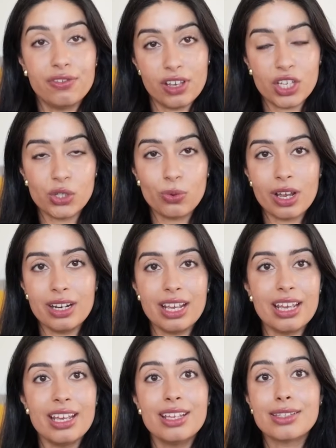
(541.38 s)
first one
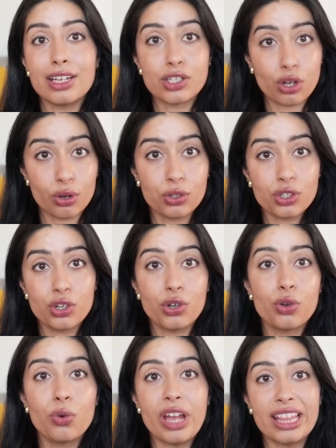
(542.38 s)
is
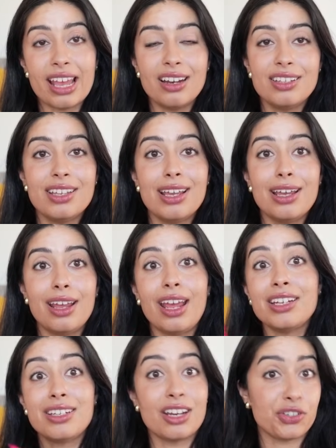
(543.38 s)
Itochu, and that is an
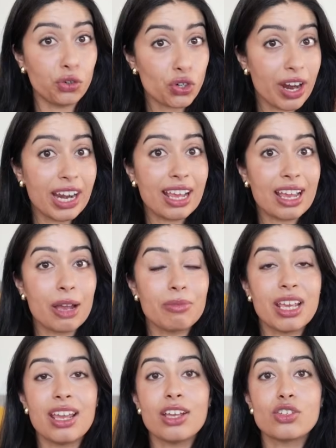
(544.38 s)
international trading
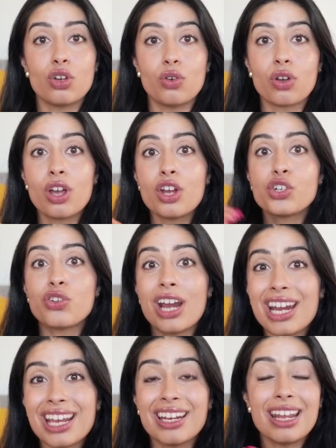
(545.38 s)
company, so
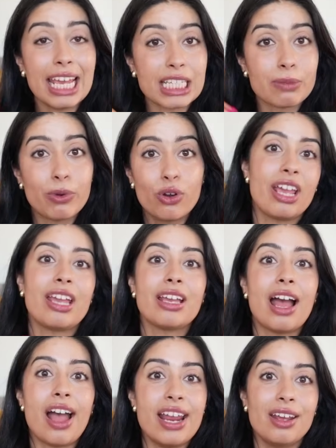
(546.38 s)
trading and
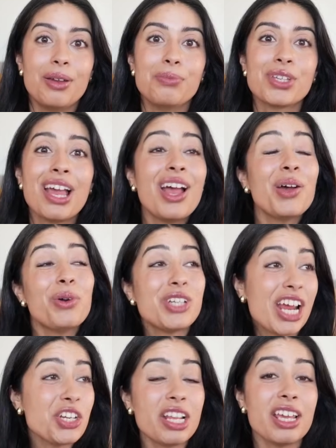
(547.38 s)
exporting items,
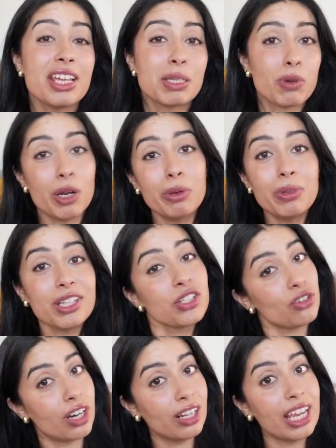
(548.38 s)
which actually is probably
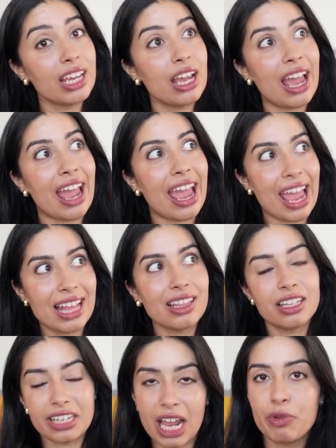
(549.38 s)
struggling at
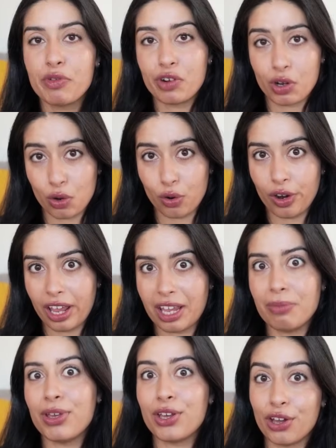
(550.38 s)
the time of
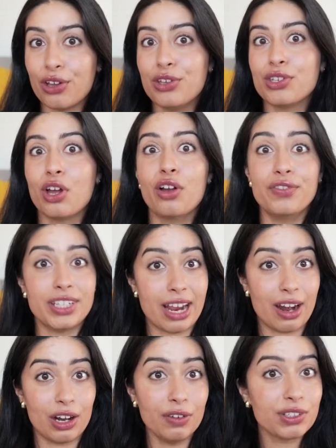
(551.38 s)
recording because of
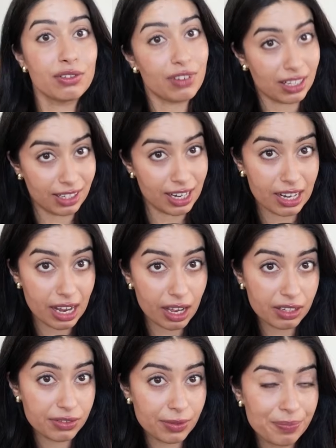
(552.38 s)
tariffs, funnily
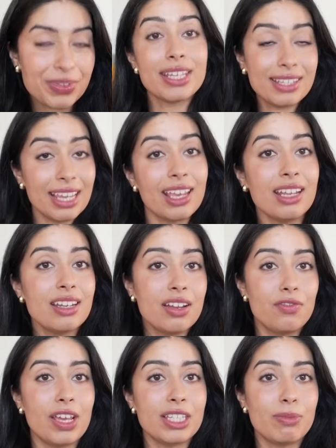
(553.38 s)
enough. The second
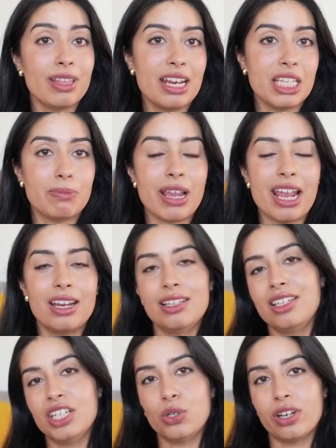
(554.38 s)
investment that he's made
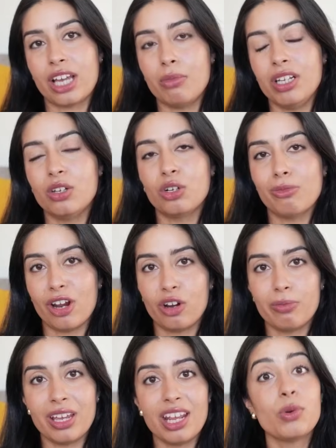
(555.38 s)
is into a company called
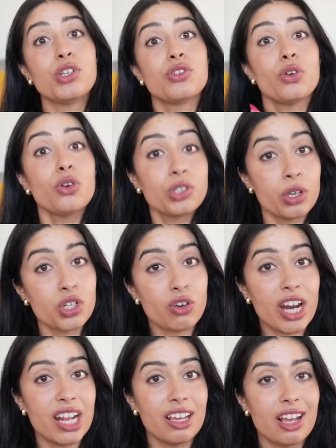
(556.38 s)
Marubeni, which is also a
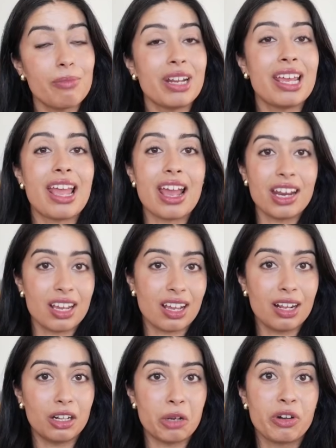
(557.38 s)
trading company and a
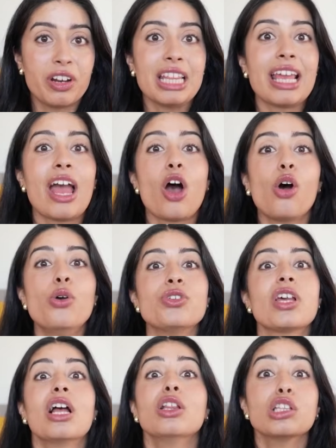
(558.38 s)
conglomerate that hosts
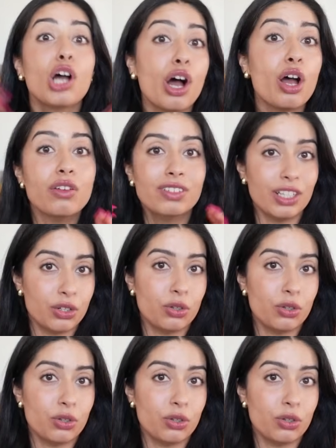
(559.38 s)
a lot of